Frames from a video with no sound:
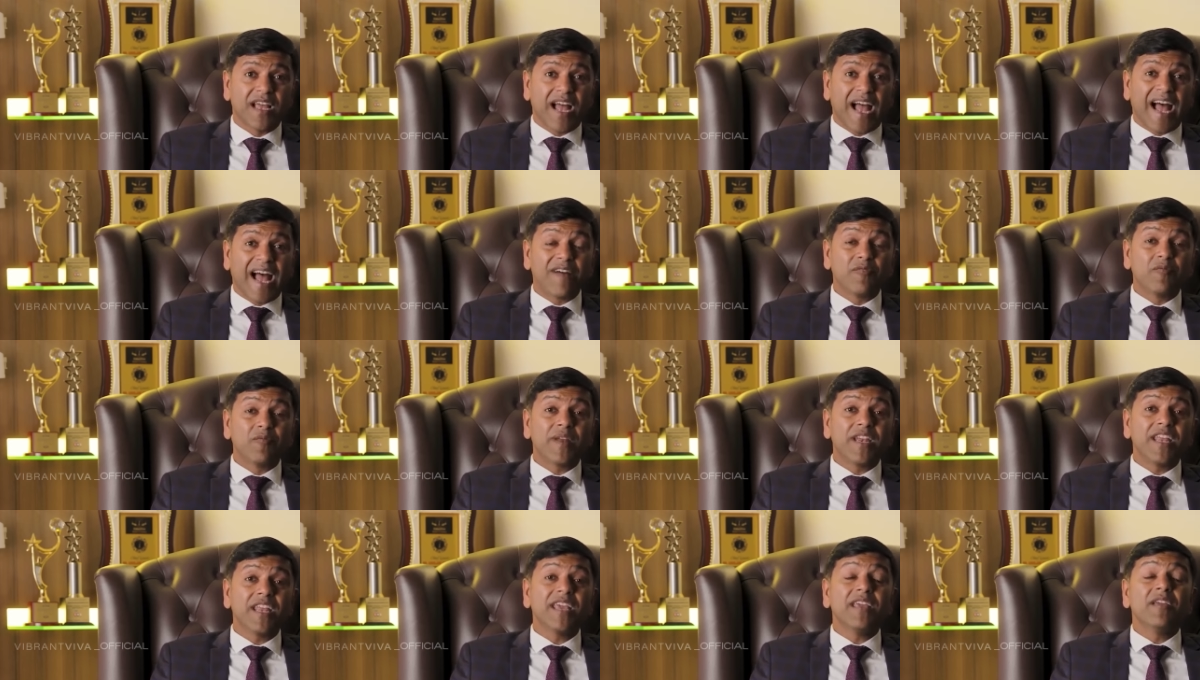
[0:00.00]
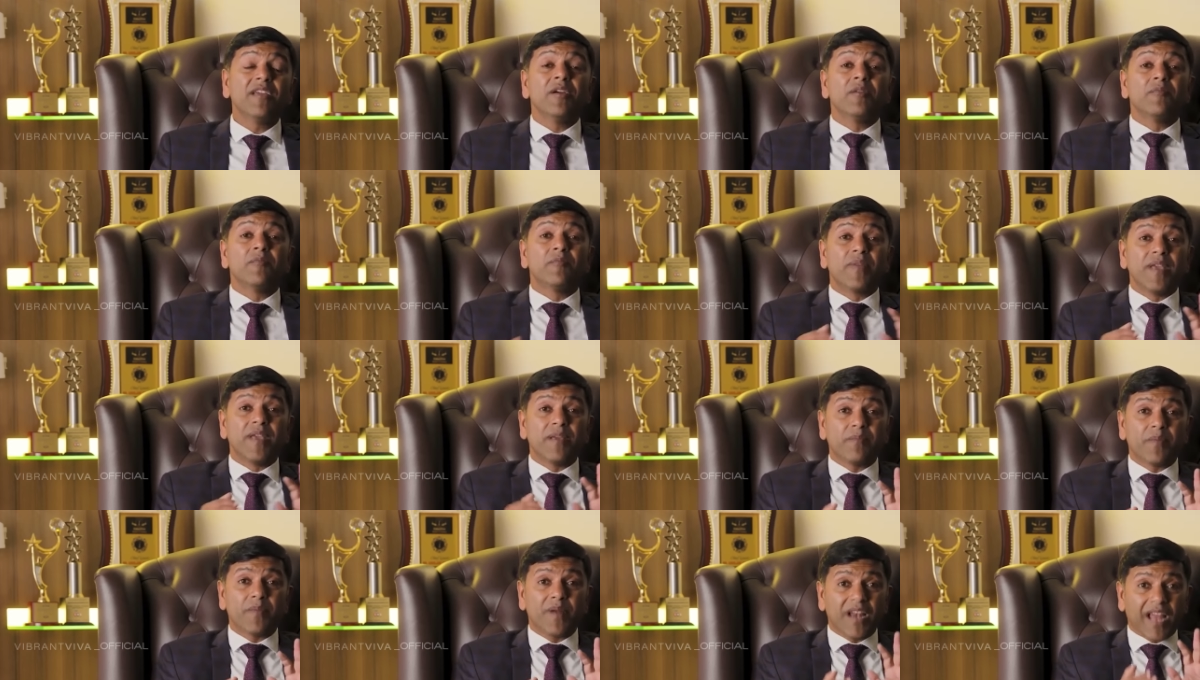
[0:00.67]
how many
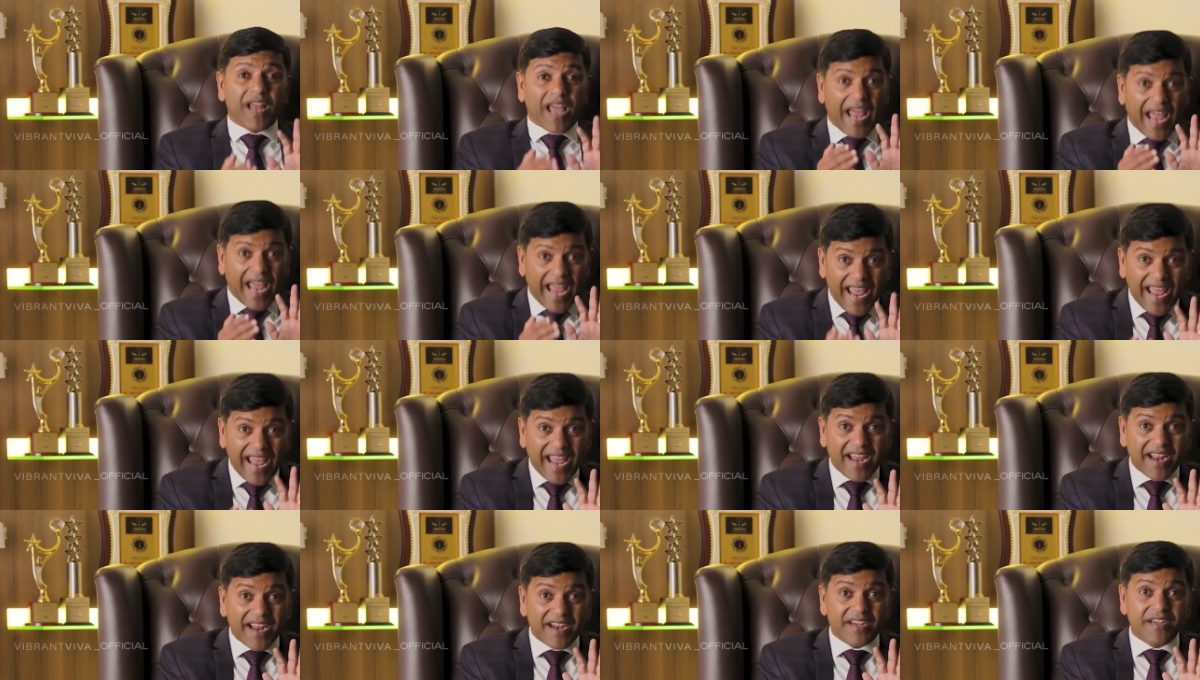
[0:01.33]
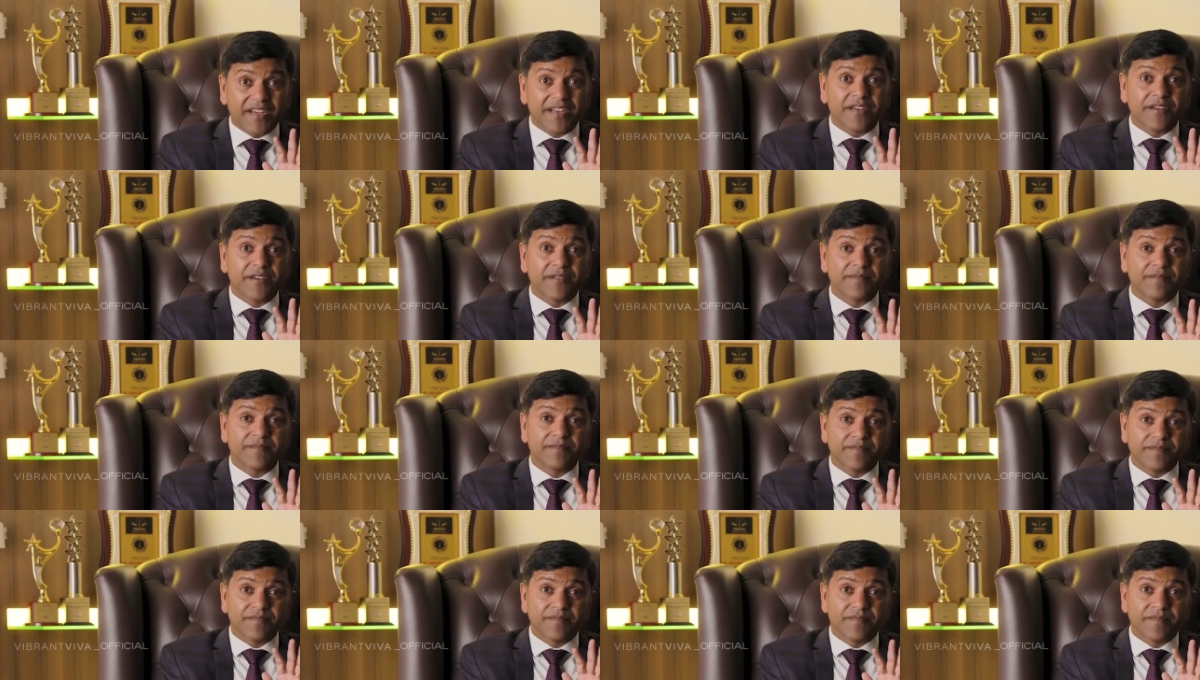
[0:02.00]
people had
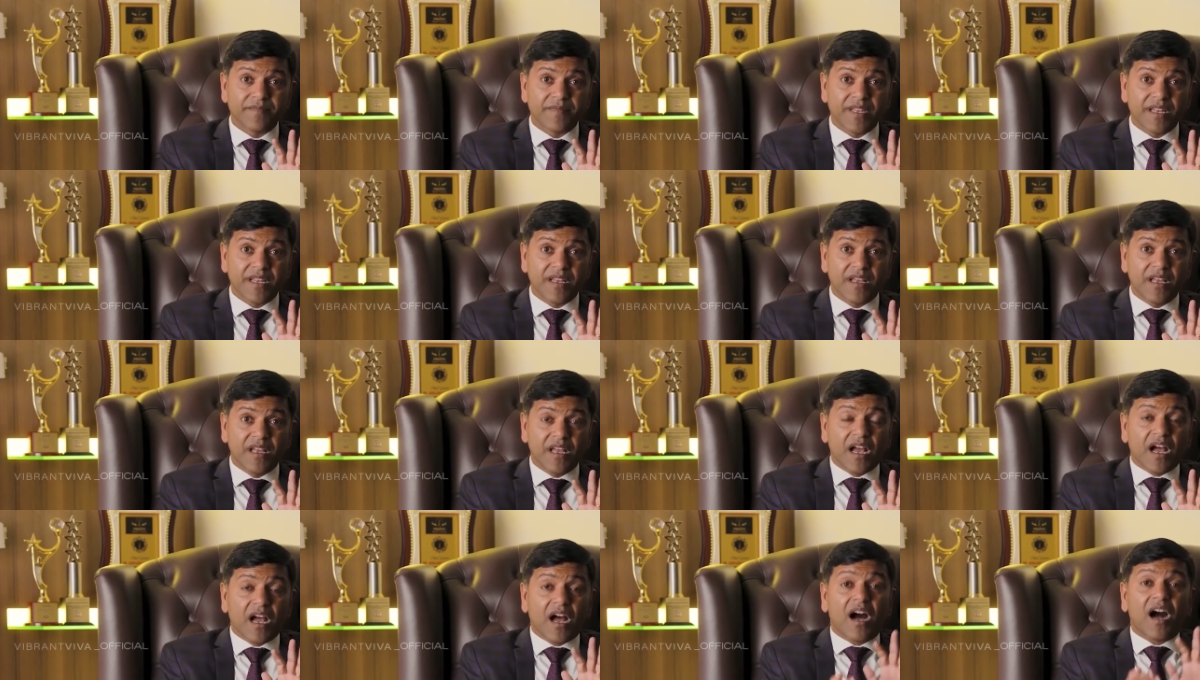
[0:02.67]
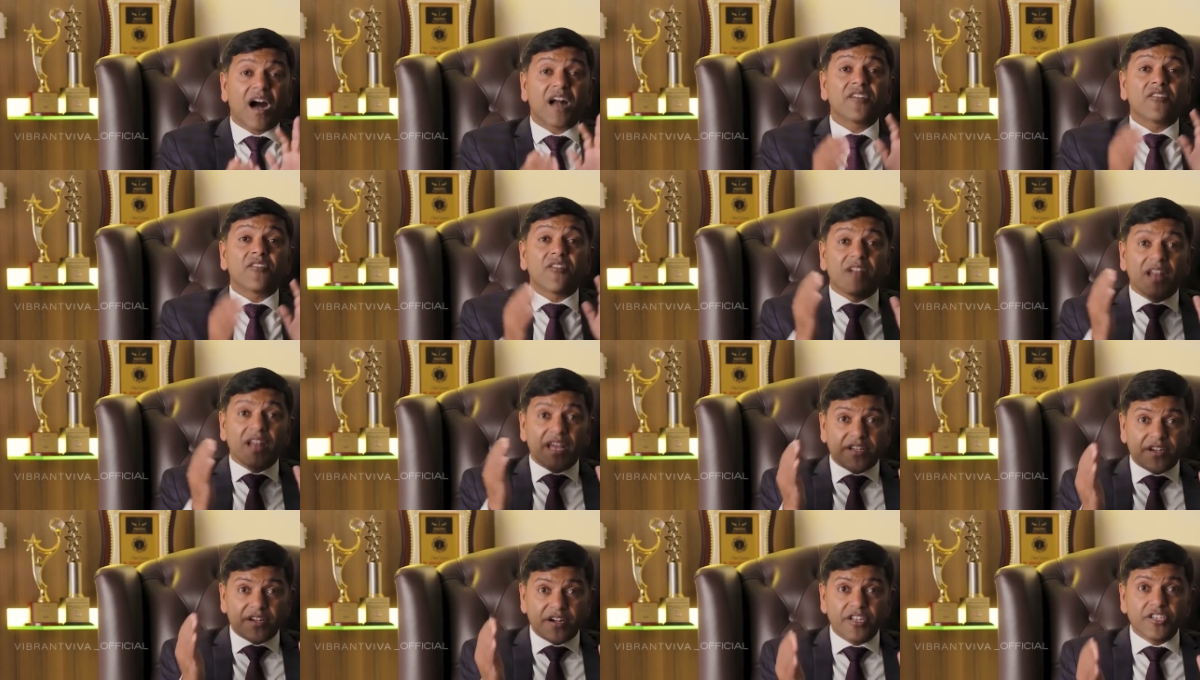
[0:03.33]
heart
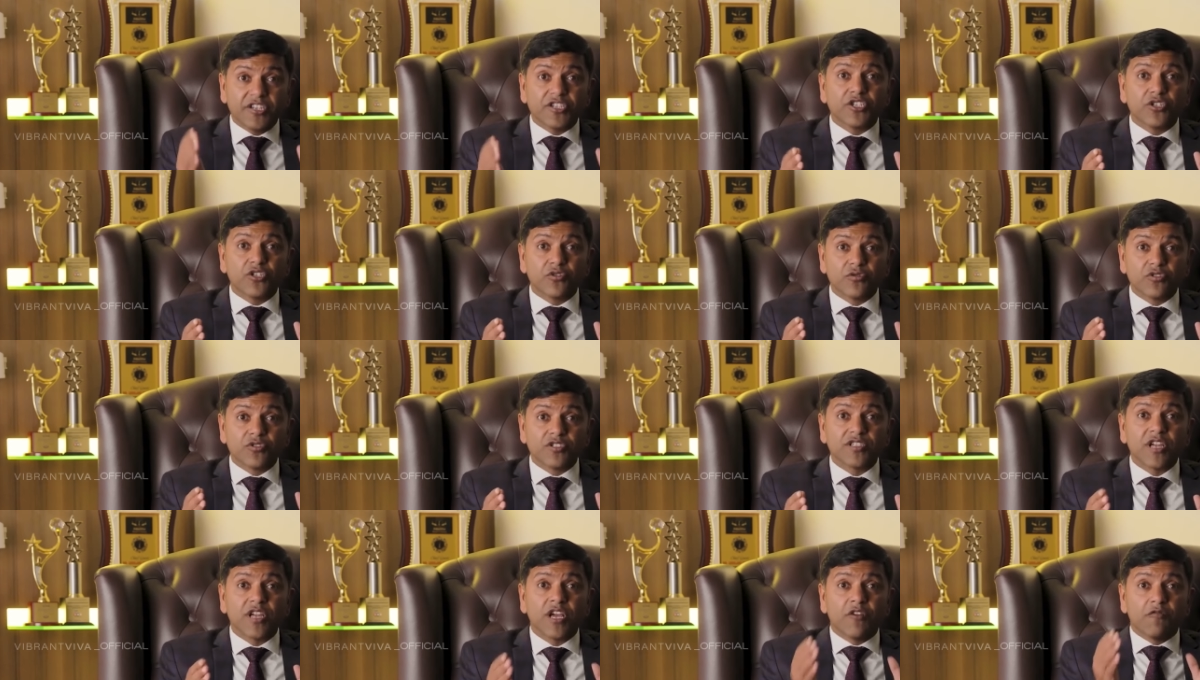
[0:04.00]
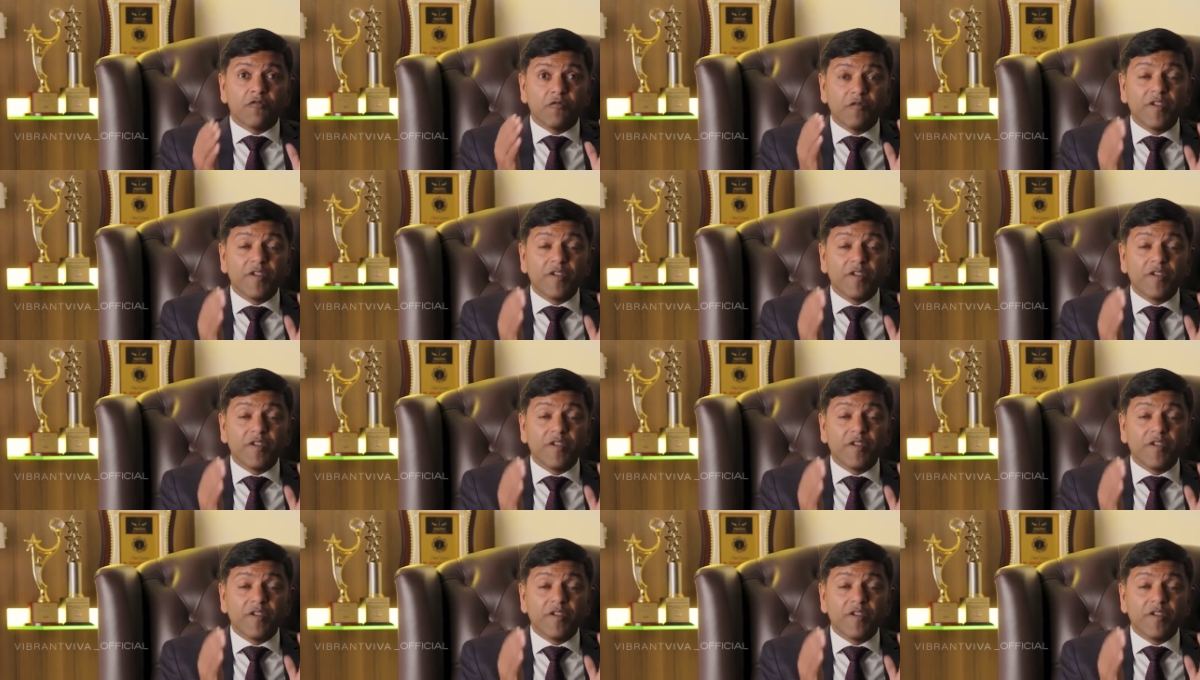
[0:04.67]
related issues?